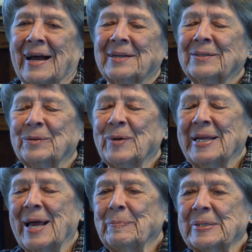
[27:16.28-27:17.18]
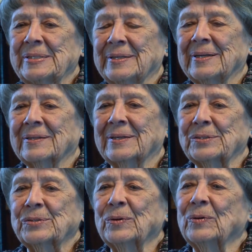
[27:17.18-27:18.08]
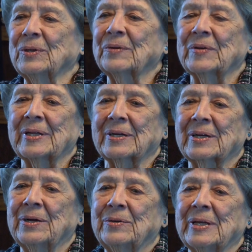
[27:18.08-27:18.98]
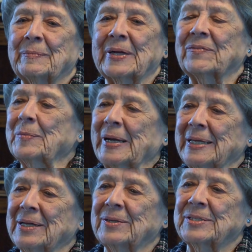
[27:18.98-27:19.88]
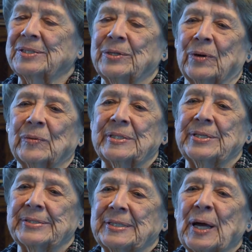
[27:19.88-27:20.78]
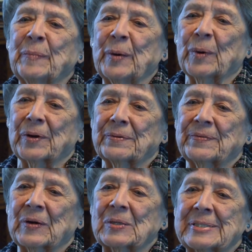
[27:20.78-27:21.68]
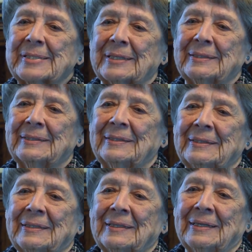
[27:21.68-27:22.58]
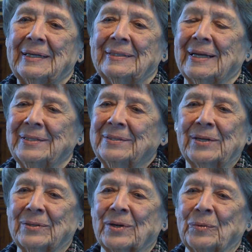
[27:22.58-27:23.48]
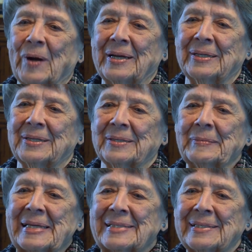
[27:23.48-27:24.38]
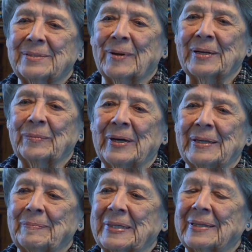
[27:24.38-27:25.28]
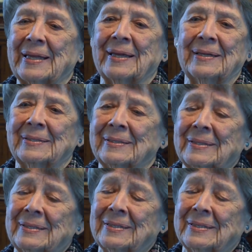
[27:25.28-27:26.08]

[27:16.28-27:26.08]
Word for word: I don't know what happened to their control over their coding, but everybody knows that you always use a dummy word first. Uh, you don't go right into the message right away, but they